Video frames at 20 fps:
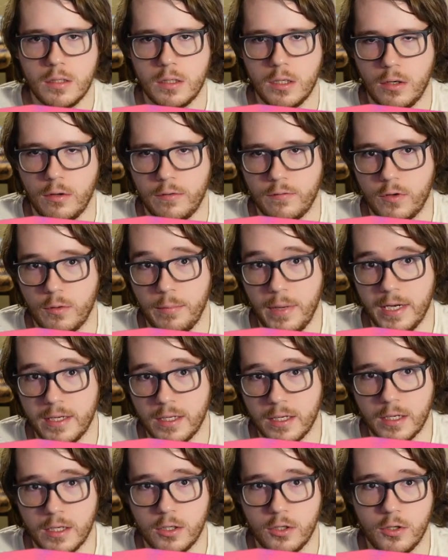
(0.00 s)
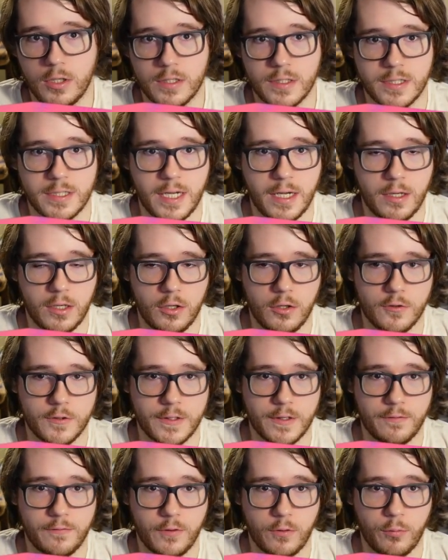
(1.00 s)
you know, if you're maining it, you can use
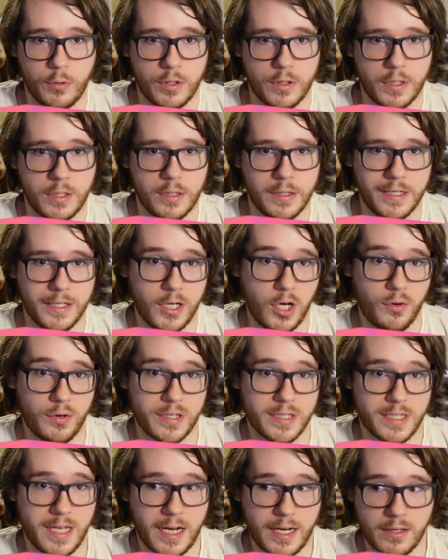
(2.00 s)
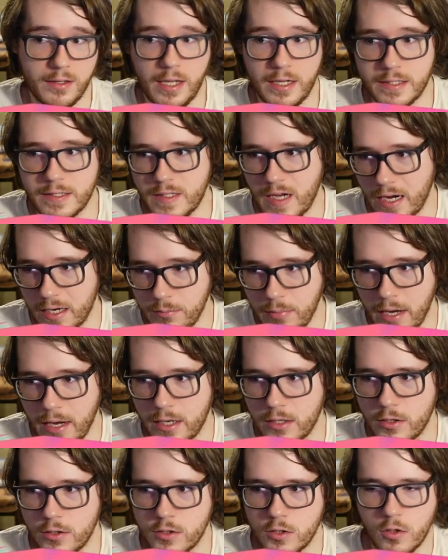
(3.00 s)
it for really clean going second side
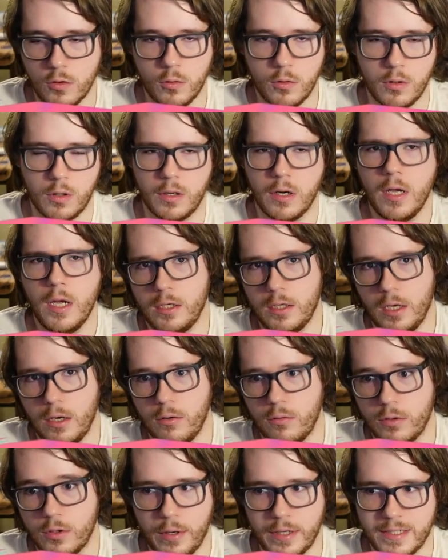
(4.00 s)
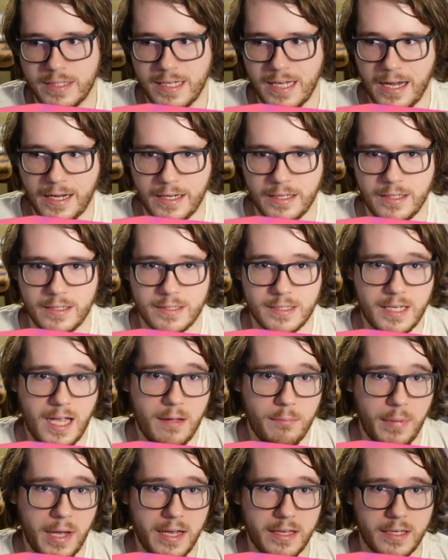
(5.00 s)
patterns, or, you know, going second. It's
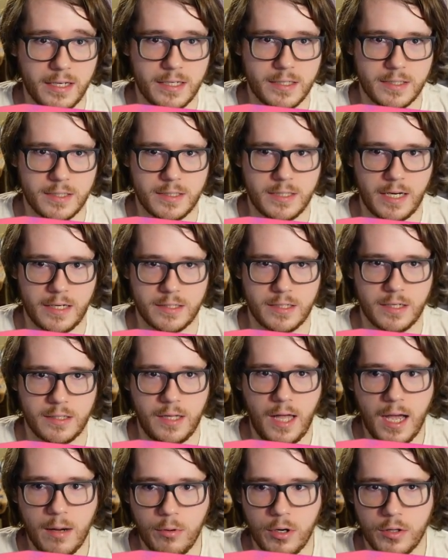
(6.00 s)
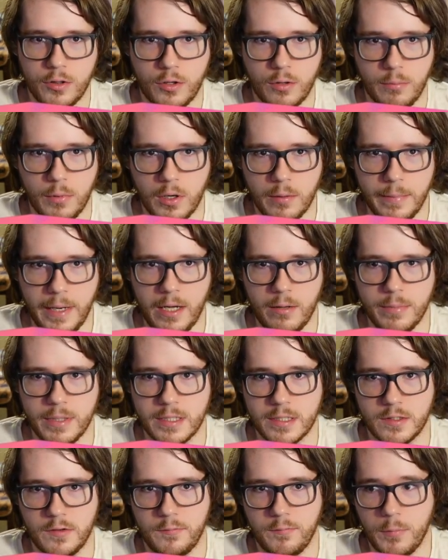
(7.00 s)
not bad against decks like Labyrinth or Mermail,
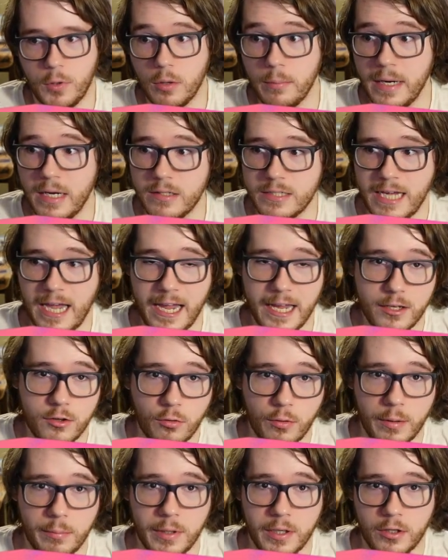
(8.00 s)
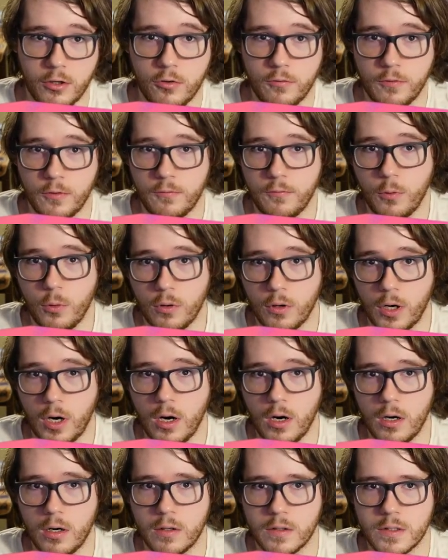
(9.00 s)
because if Mermail's hand ripping you for 4
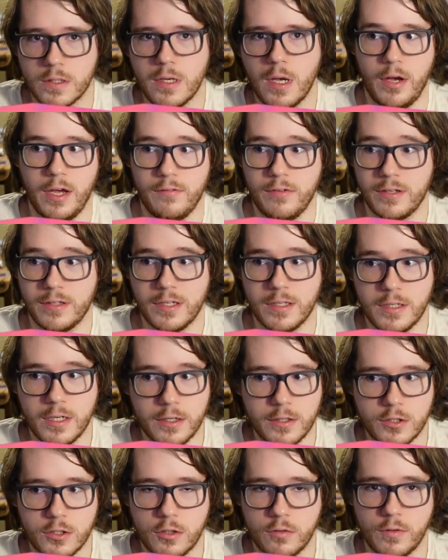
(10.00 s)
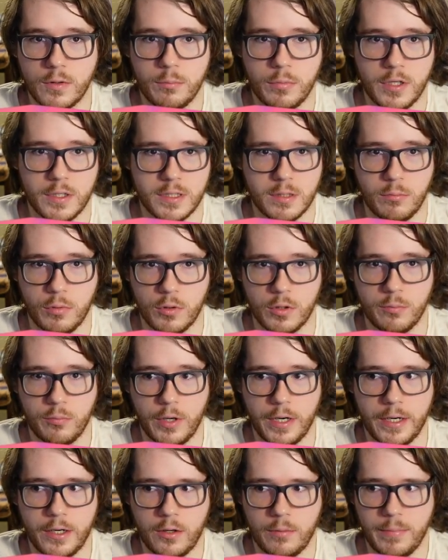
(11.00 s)
cards, you know, having Nadir Servant plus a board
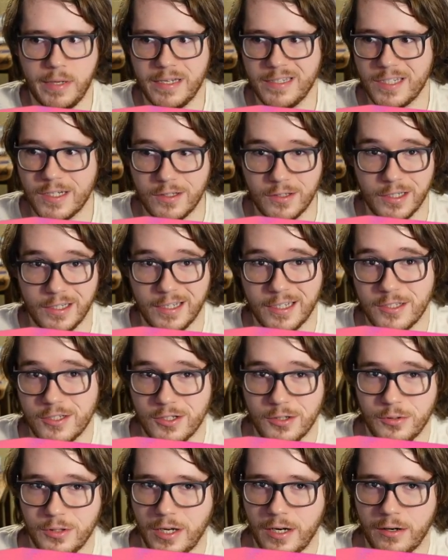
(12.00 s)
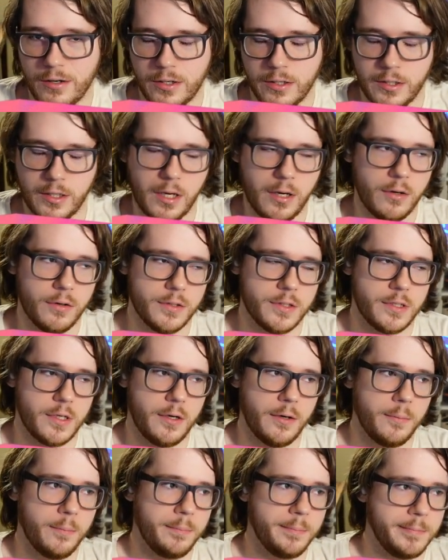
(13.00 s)
breaker basically gets you there, you know.
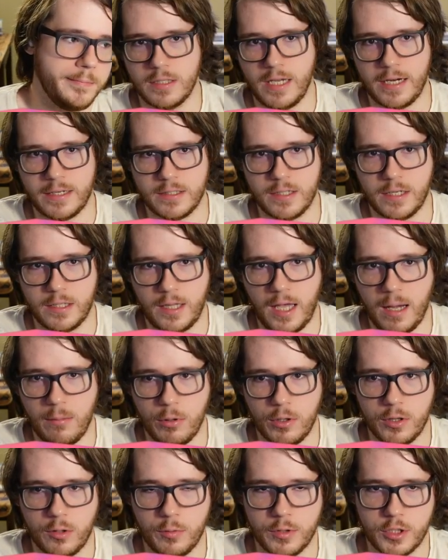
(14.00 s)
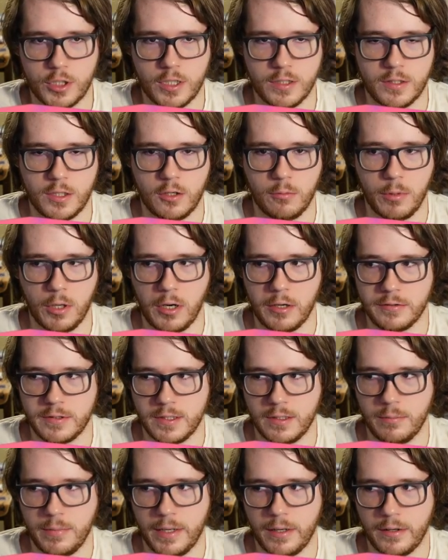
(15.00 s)
So decks like Labyrinth, which can turbo out
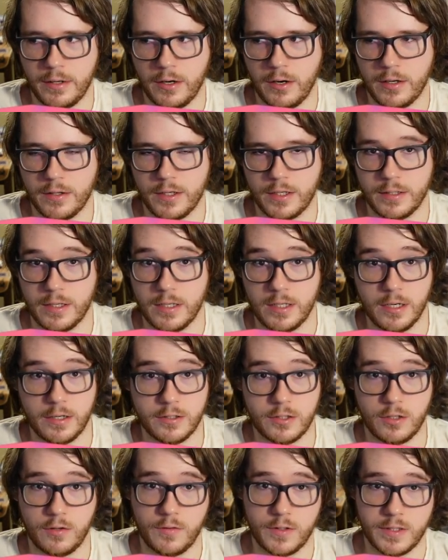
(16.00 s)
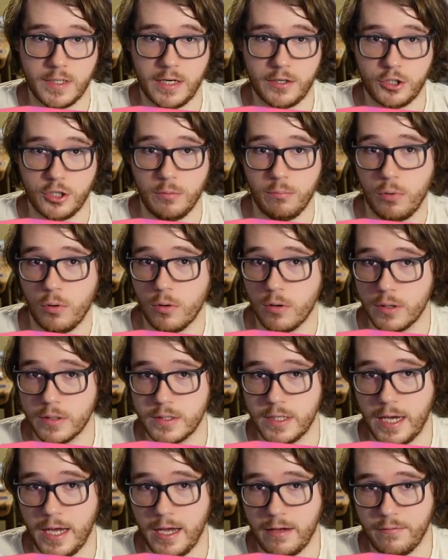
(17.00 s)
D Barrier, I think Nadir Servant's actually important
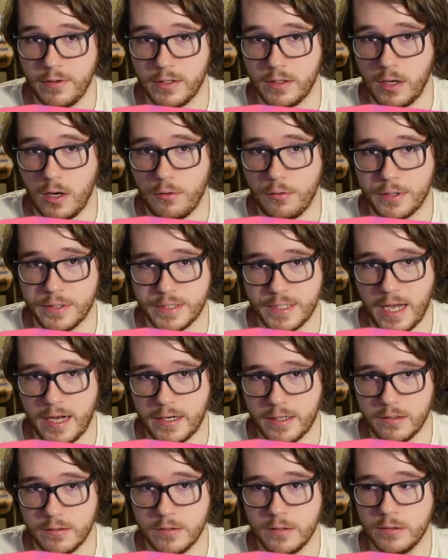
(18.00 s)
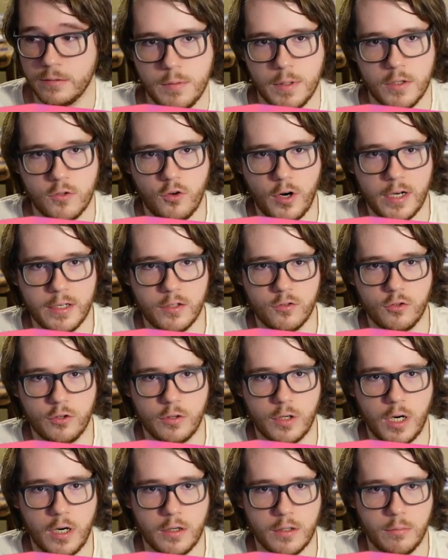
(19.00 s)
to have in going second. It's been a tried and true
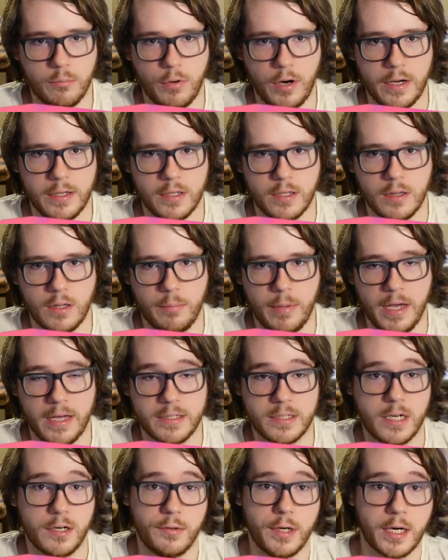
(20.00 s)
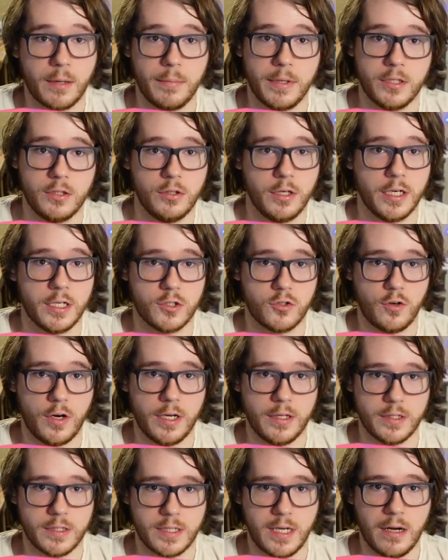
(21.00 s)
card in branded in the past. I recommend you guys
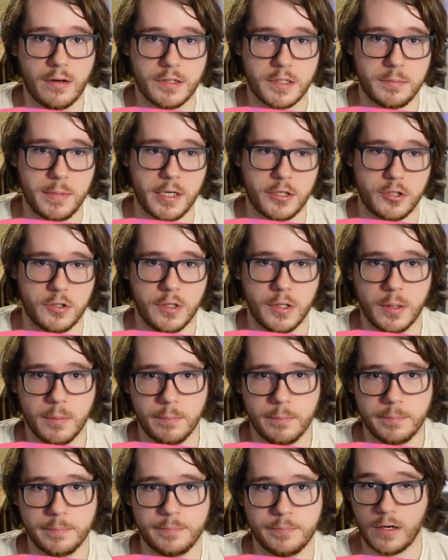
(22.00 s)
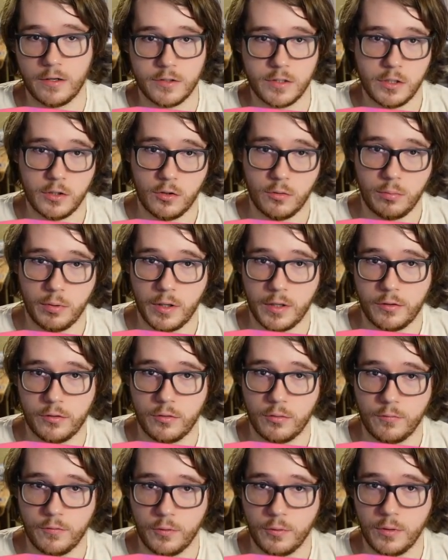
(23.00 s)
try this out especially. guarantee you'll play
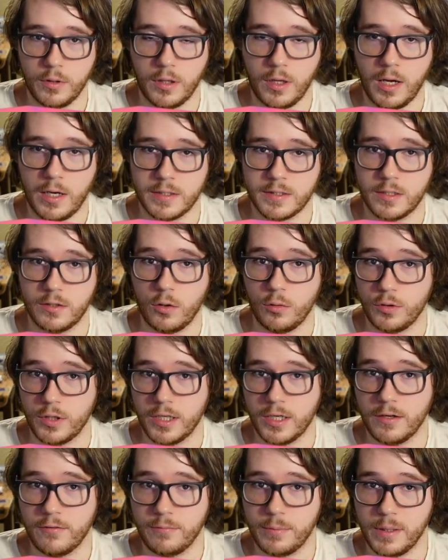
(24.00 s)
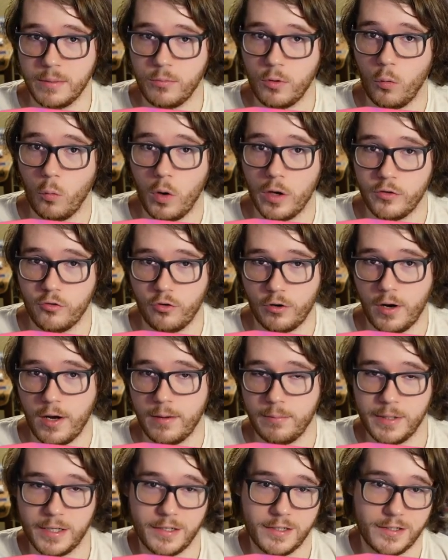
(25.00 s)
through Fuwalos and only give people one draw
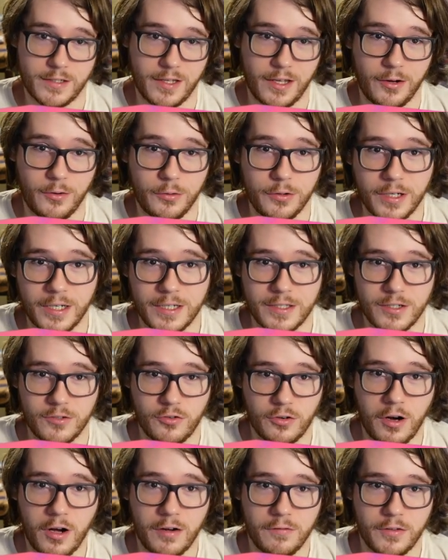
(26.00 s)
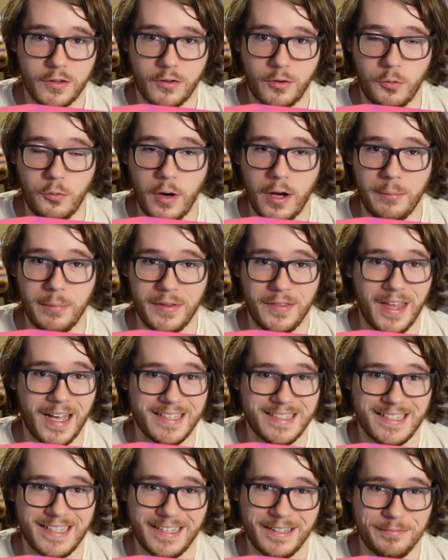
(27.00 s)
because they only get to draw off of the Quem, and
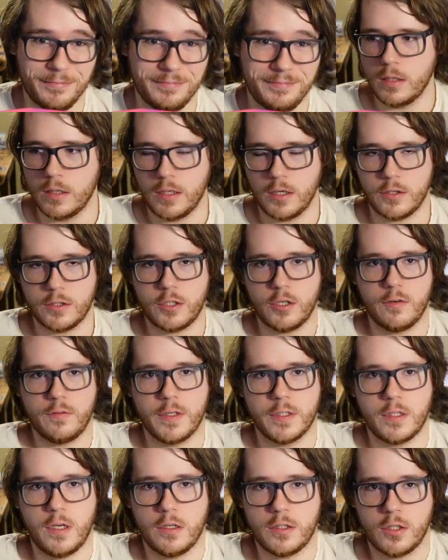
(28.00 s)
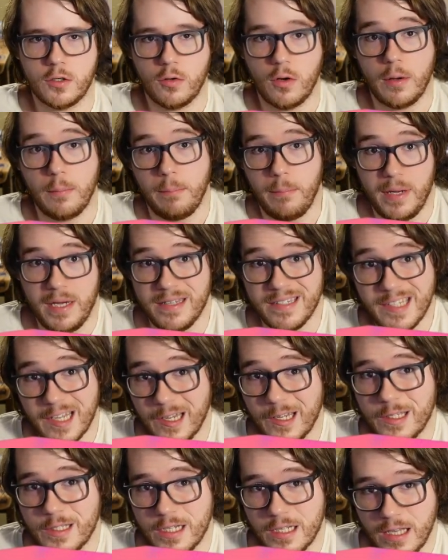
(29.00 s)
that's it. Nadir Servant's also
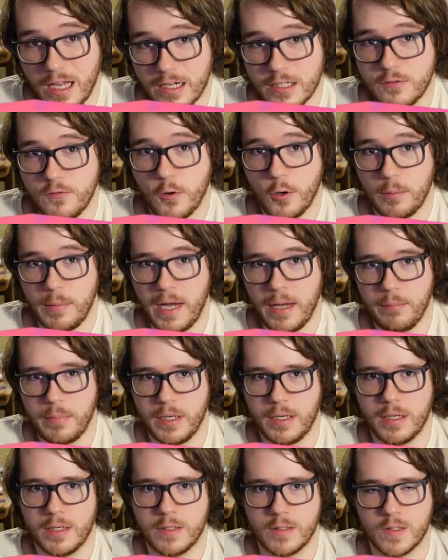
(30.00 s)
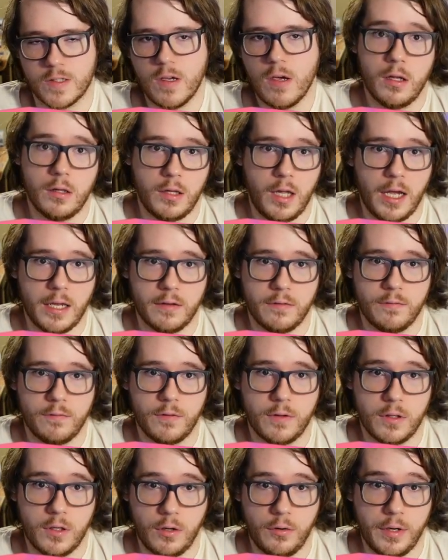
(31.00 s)
amazing into next format because a lot of,
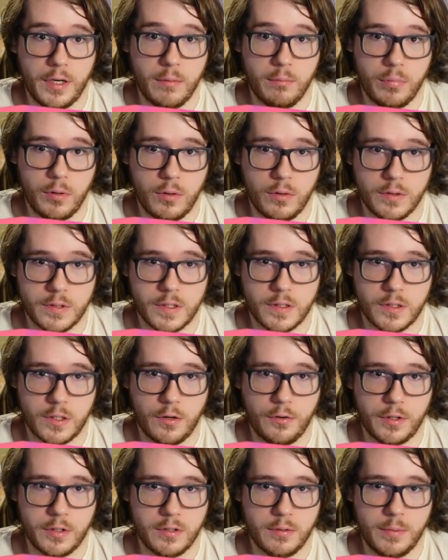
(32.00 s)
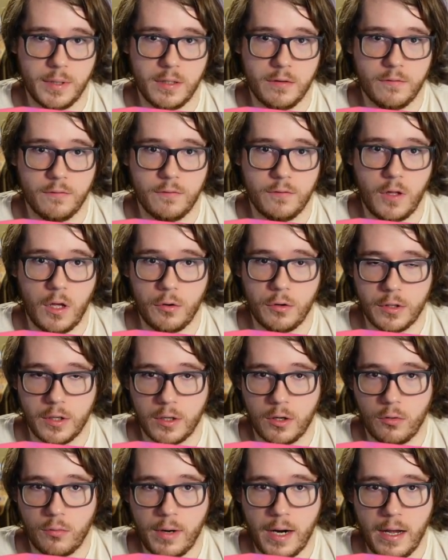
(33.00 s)
you know, Impulse is going to be floating
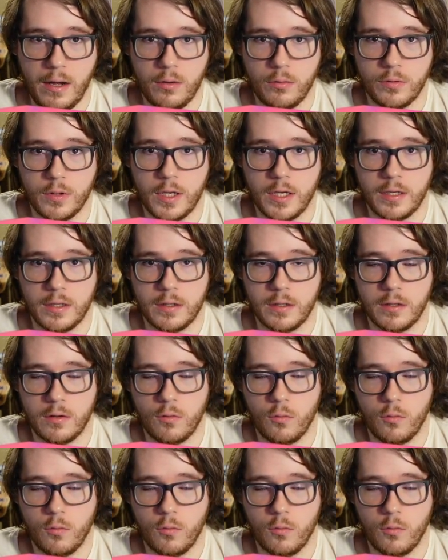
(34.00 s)
around and